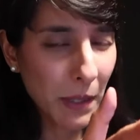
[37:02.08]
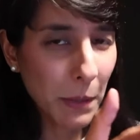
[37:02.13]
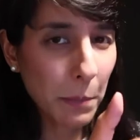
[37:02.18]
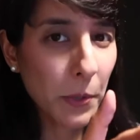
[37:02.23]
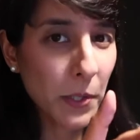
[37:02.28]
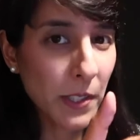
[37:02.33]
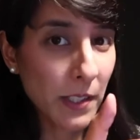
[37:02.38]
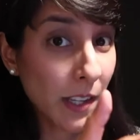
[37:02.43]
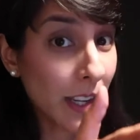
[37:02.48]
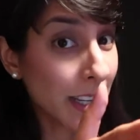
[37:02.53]
be
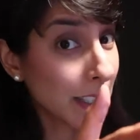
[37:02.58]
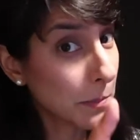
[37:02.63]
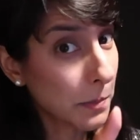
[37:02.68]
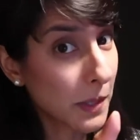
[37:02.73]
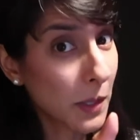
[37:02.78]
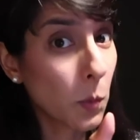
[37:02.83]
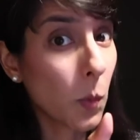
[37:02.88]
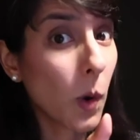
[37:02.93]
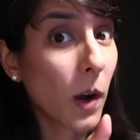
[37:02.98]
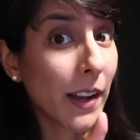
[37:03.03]
precise,
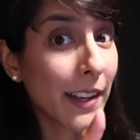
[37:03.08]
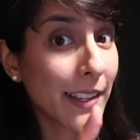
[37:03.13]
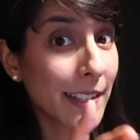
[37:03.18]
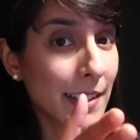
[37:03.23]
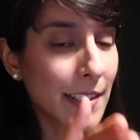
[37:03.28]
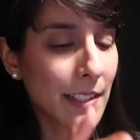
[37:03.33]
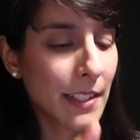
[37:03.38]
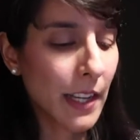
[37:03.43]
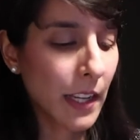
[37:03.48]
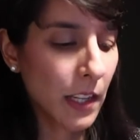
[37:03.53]
be
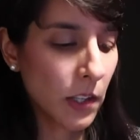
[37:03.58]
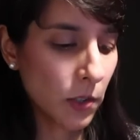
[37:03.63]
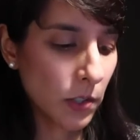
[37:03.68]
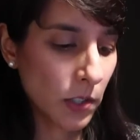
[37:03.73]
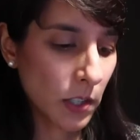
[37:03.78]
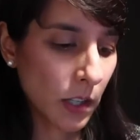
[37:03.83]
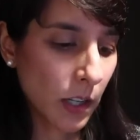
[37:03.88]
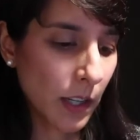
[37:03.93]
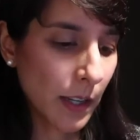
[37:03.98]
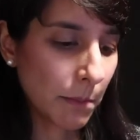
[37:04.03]
wise, take your
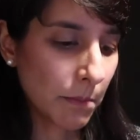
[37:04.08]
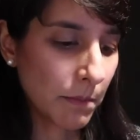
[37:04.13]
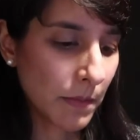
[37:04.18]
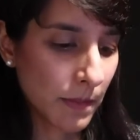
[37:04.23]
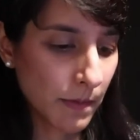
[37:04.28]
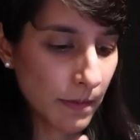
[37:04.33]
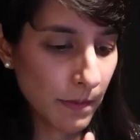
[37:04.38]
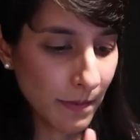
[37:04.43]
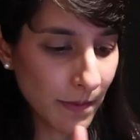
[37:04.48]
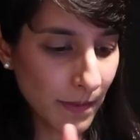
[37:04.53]
time,
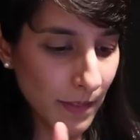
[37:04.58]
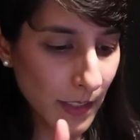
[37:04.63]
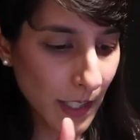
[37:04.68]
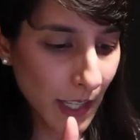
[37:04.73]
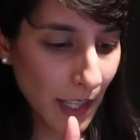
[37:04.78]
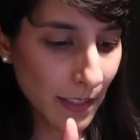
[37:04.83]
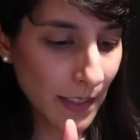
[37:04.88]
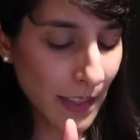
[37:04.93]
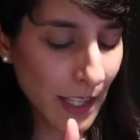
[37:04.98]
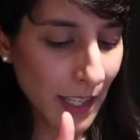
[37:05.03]

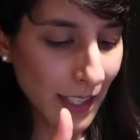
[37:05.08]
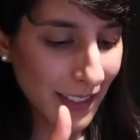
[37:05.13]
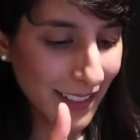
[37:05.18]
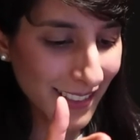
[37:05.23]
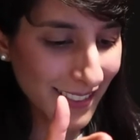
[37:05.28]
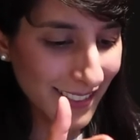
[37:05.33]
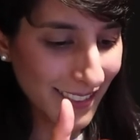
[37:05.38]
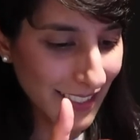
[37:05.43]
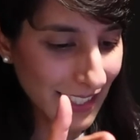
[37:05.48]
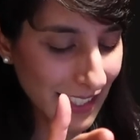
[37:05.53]
get that
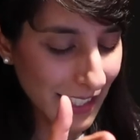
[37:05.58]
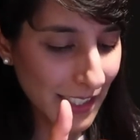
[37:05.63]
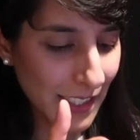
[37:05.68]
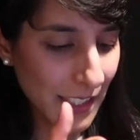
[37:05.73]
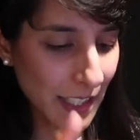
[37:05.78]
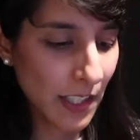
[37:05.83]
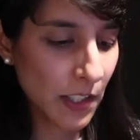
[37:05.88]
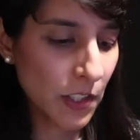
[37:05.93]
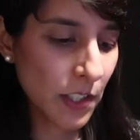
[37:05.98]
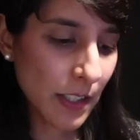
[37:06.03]

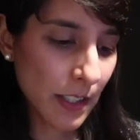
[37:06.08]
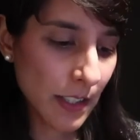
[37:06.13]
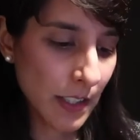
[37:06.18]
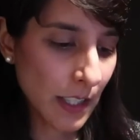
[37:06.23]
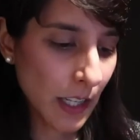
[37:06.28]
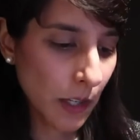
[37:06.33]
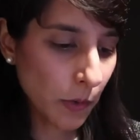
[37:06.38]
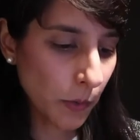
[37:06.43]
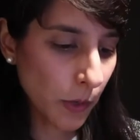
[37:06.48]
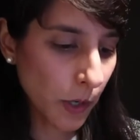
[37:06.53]
intention
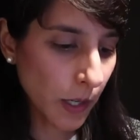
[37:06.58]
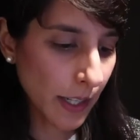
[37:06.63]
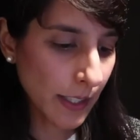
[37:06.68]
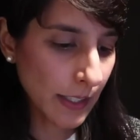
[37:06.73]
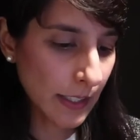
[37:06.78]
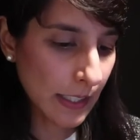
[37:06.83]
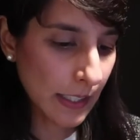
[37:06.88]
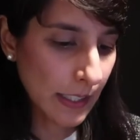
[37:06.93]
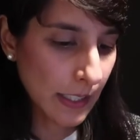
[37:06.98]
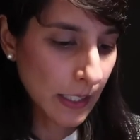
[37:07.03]
set
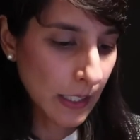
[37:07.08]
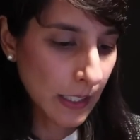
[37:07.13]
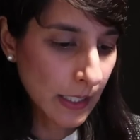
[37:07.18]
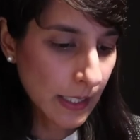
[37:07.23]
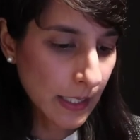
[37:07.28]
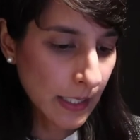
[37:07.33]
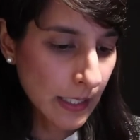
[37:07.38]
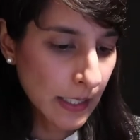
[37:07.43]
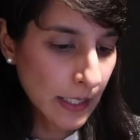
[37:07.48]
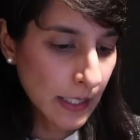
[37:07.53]
right.
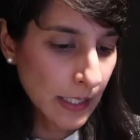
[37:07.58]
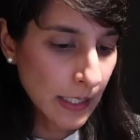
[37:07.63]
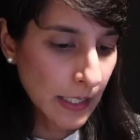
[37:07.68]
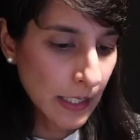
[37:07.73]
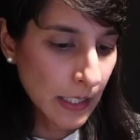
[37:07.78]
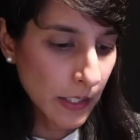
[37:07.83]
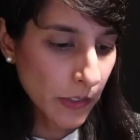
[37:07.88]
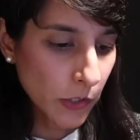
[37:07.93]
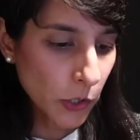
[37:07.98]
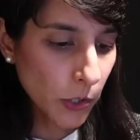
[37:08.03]

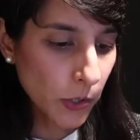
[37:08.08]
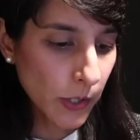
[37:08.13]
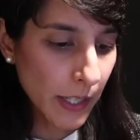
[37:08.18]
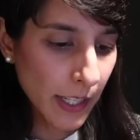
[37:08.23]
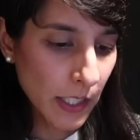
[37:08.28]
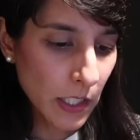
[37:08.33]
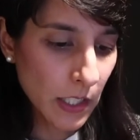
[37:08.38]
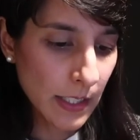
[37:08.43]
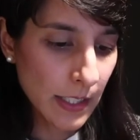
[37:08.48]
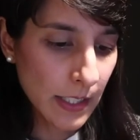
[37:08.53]
Your
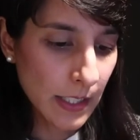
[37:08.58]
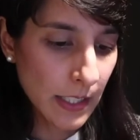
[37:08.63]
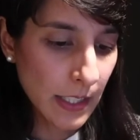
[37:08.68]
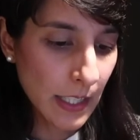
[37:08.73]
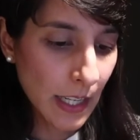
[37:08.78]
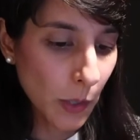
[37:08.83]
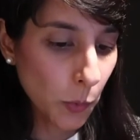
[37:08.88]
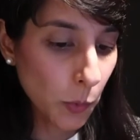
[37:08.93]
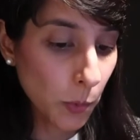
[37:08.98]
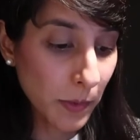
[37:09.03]
actions
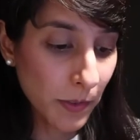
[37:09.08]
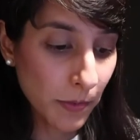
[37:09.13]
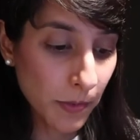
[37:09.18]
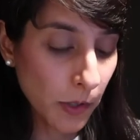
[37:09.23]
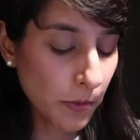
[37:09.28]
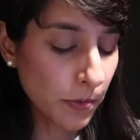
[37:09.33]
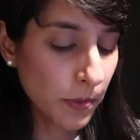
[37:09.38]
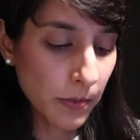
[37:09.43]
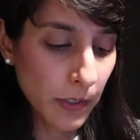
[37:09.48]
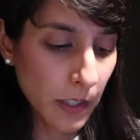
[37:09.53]
today will be
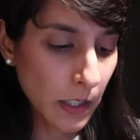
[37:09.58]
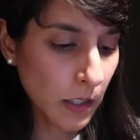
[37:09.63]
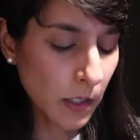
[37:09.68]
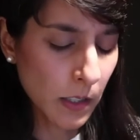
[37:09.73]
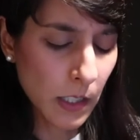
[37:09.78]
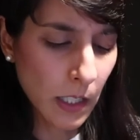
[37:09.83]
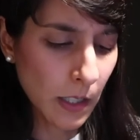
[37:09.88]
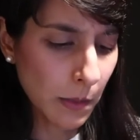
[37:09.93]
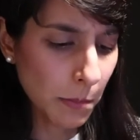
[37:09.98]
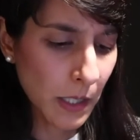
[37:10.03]
felt for a very
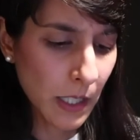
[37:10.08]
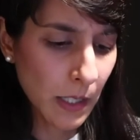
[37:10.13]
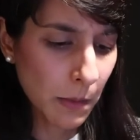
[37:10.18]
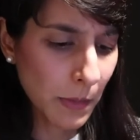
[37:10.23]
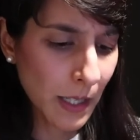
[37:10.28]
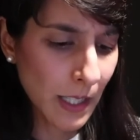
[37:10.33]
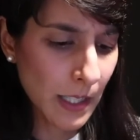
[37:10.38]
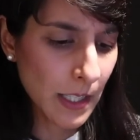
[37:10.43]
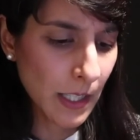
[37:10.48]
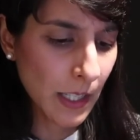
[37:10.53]
long time. Yeah,
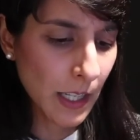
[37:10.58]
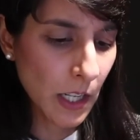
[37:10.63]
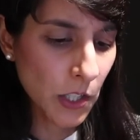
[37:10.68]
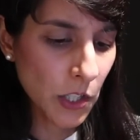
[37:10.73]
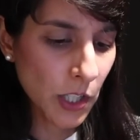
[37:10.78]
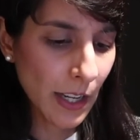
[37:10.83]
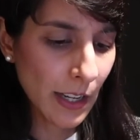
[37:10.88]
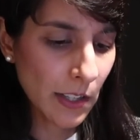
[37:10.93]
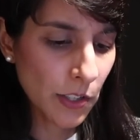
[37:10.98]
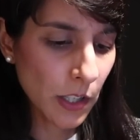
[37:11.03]
amazing.
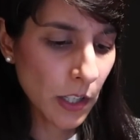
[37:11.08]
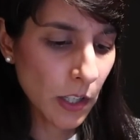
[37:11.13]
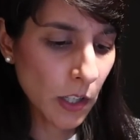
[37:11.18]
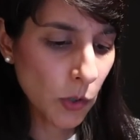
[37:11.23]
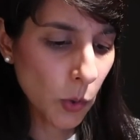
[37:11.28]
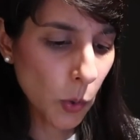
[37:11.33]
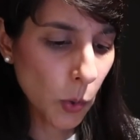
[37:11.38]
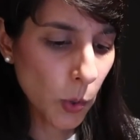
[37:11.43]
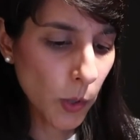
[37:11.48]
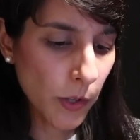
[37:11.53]
Education
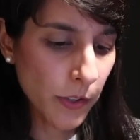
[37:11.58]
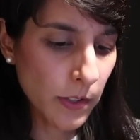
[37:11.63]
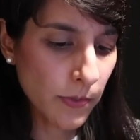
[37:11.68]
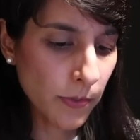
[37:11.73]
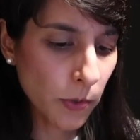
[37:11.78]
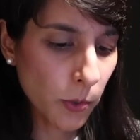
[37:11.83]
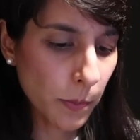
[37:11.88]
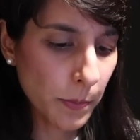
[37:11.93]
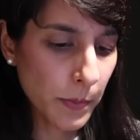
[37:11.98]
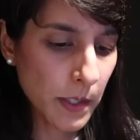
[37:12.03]
in all its
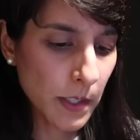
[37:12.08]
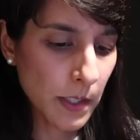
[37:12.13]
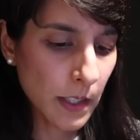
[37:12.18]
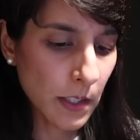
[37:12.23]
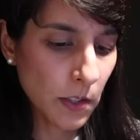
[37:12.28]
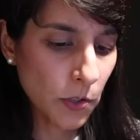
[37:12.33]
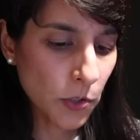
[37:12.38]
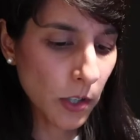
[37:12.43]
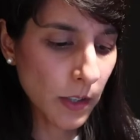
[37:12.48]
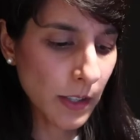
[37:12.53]
forms
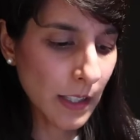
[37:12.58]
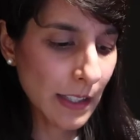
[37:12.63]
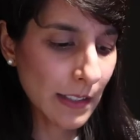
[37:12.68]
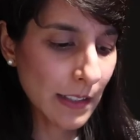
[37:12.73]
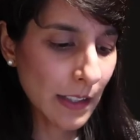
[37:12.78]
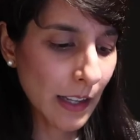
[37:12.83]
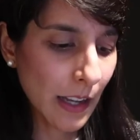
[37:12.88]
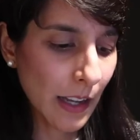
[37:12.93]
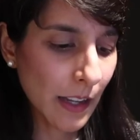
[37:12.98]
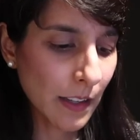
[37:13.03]
is strongly
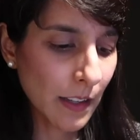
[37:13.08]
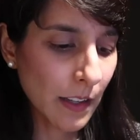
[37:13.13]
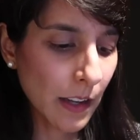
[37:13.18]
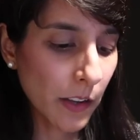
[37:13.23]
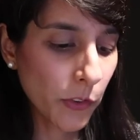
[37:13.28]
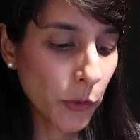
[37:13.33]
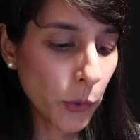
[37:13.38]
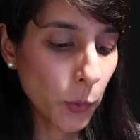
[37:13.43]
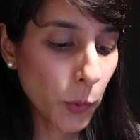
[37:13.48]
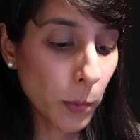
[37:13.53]
indicated,
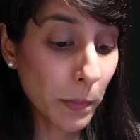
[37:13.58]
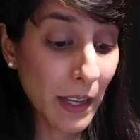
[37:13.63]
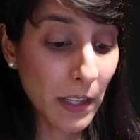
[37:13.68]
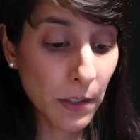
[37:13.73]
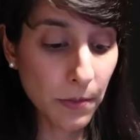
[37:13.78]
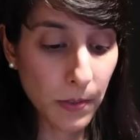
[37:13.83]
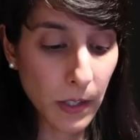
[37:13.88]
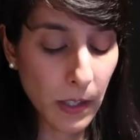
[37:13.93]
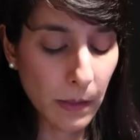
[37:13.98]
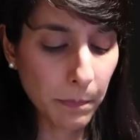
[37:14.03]
and you will
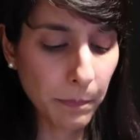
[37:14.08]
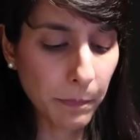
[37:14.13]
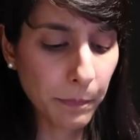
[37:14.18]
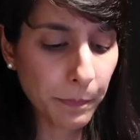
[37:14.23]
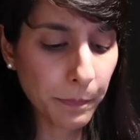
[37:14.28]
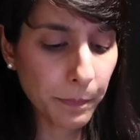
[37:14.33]
benefit